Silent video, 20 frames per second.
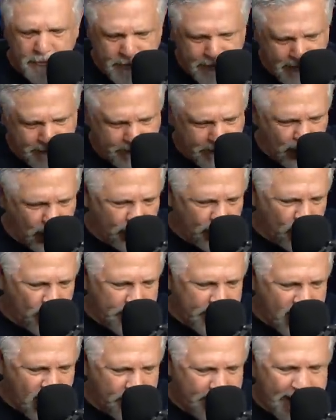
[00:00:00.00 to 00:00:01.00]
That video will
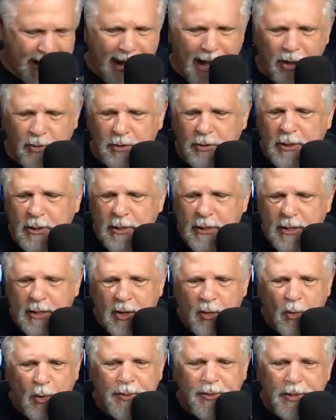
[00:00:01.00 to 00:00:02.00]
be coming out
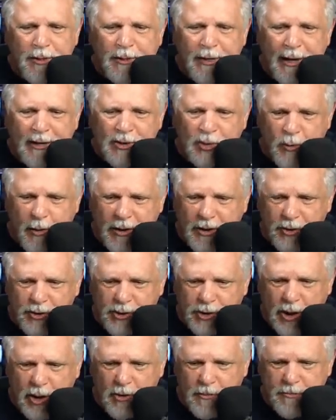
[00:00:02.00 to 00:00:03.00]
within the next week or
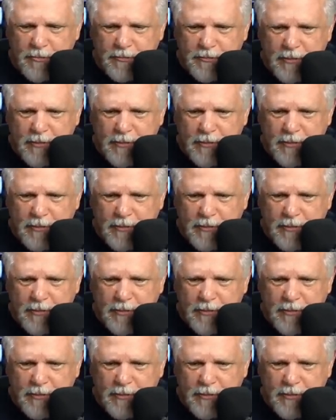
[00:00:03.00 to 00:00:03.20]
so.